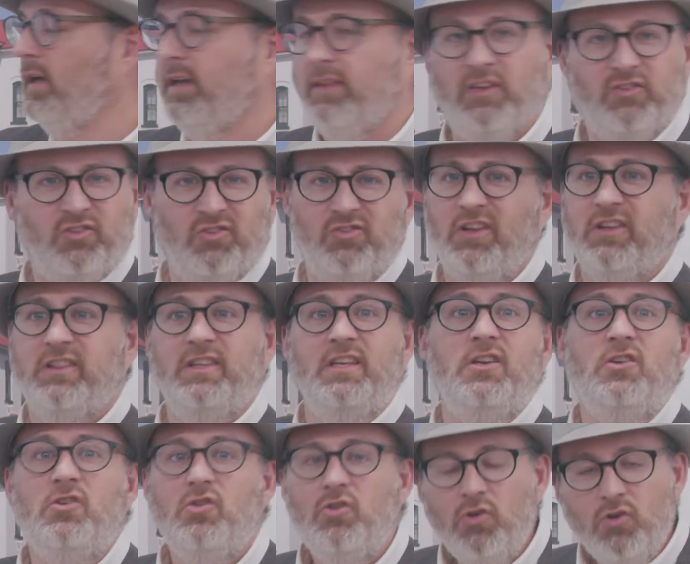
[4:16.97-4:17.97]
This is
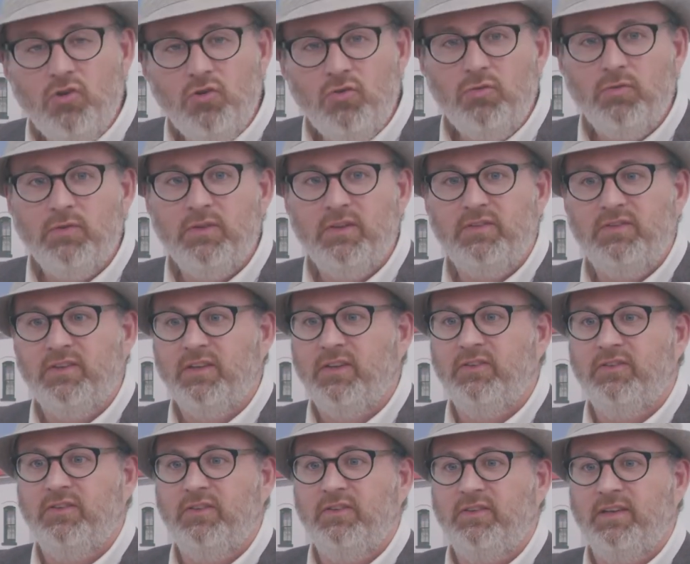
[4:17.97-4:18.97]
nothing new. This
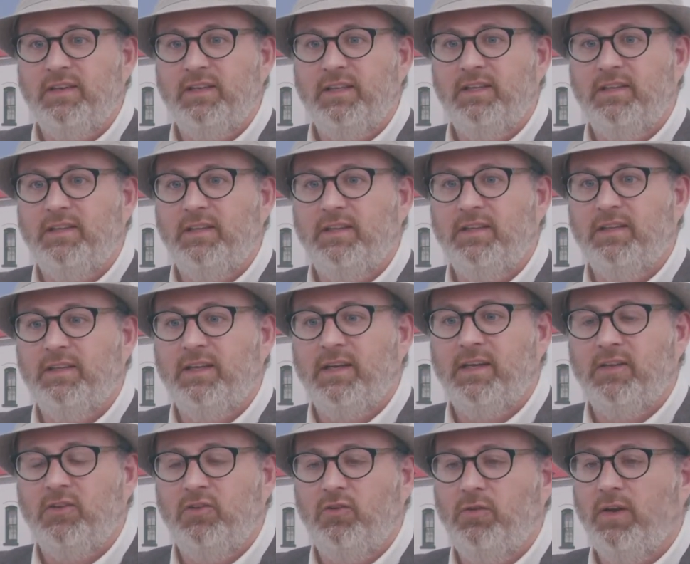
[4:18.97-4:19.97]
isn't anything
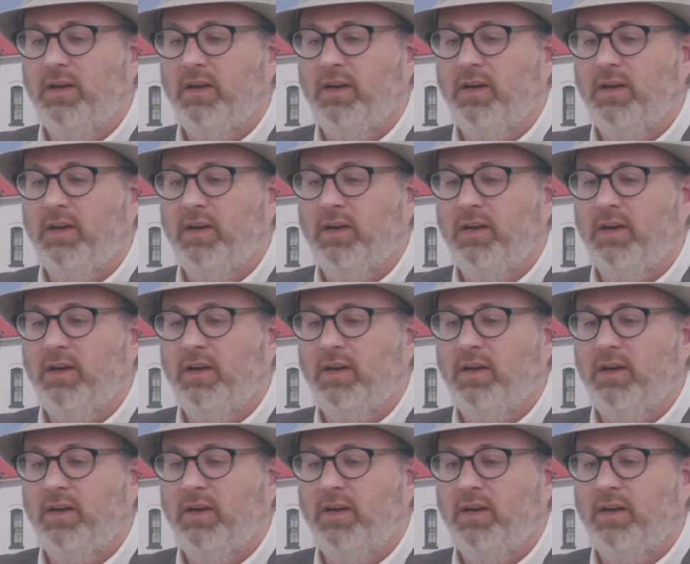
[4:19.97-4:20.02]
that you